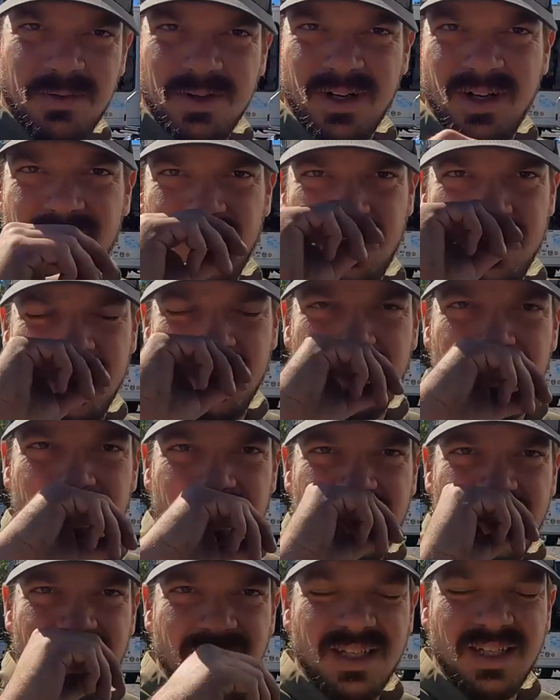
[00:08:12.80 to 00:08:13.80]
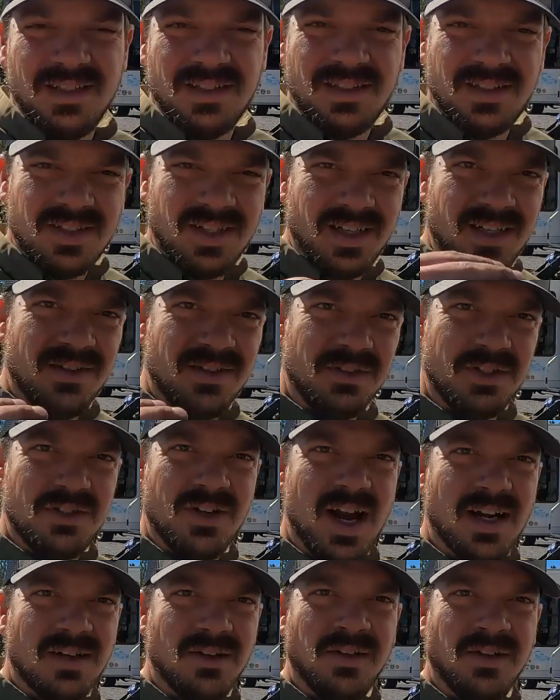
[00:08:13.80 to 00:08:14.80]
what we're gonna do is
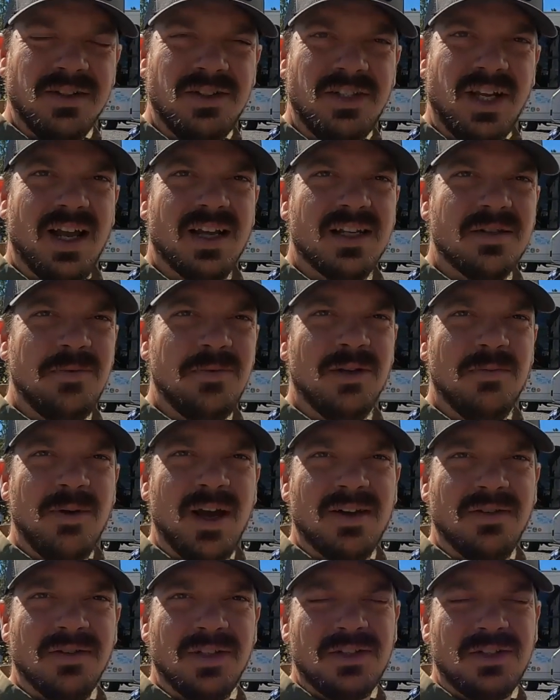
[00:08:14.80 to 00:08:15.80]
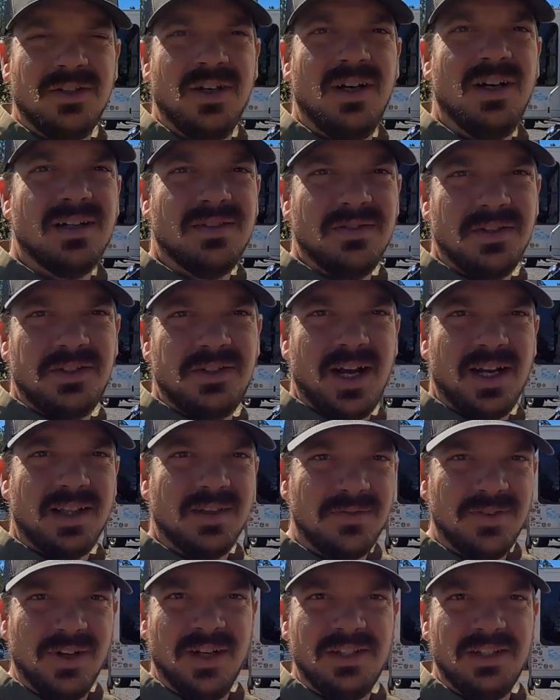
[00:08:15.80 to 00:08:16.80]
retract all the jacks, put it back on the truck,
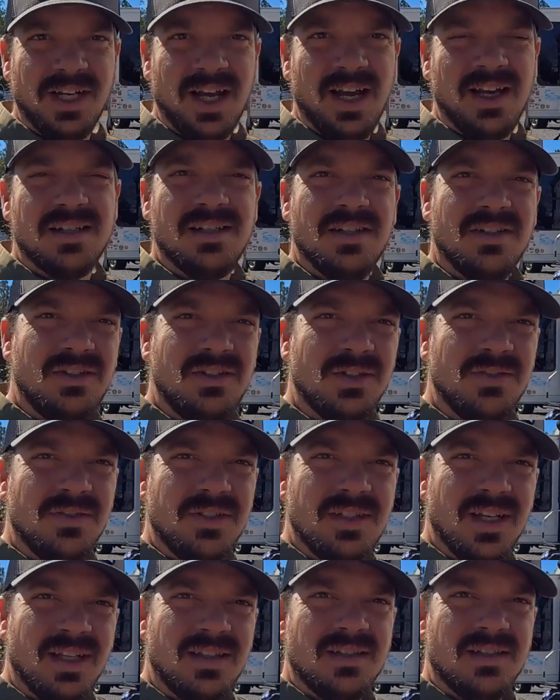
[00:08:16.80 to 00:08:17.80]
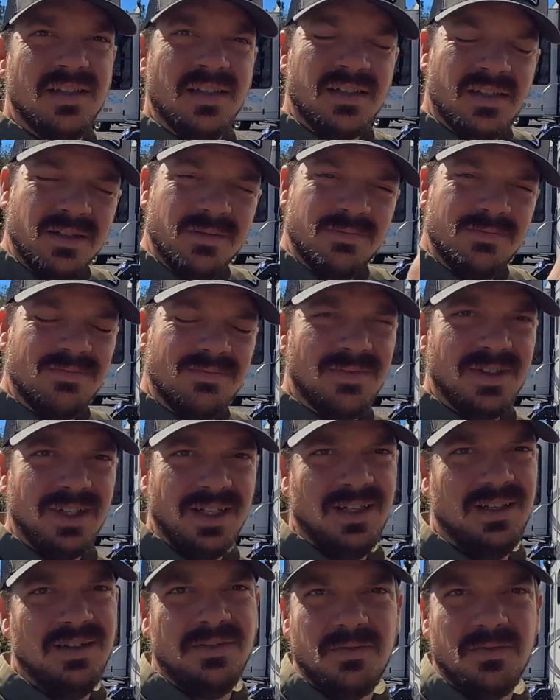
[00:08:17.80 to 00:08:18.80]
retract the front jacks. It should reset the system,
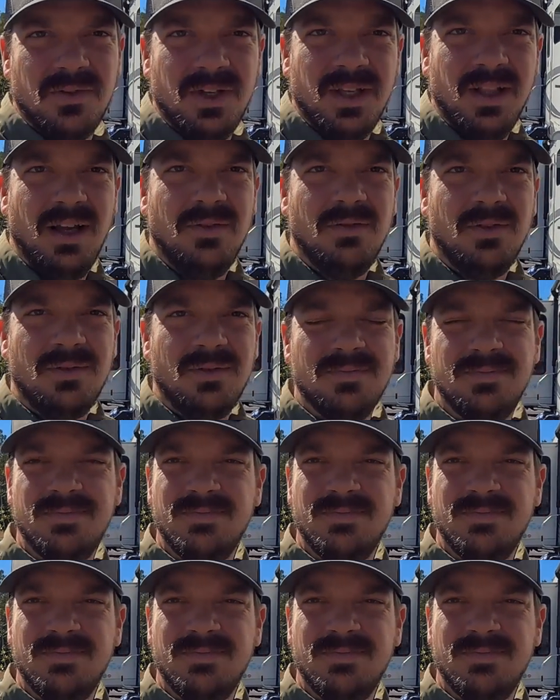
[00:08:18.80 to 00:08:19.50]
reload.